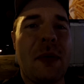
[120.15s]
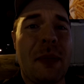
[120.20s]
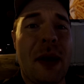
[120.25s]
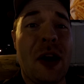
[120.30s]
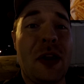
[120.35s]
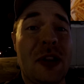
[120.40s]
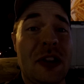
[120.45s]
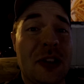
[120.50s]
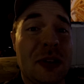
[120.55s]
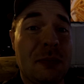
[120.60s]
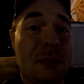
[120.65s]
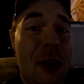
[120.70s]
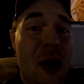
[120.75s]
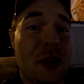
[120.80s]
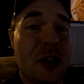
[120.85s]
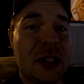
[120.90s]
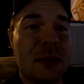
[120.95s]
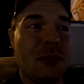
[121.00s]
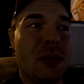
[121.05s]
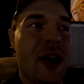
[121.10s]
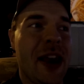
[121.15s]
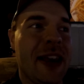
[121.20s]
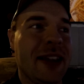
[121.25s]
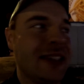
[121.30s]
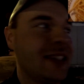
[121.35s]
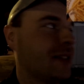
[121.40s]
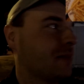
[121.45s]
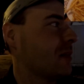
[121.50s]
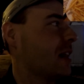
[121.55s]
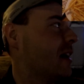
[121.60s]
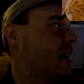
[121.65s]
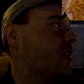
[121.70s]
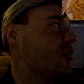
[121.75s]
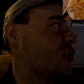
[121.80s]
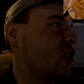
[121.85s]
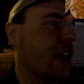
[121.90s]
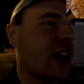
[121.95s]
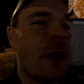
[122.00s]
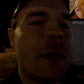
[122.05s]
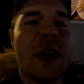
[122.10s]
about this place.
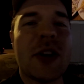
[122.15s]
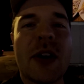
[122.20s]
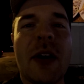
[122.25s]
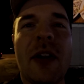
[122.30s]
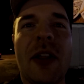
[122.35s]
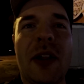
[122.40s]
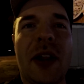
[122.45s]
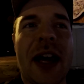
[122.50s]
Check out my Child of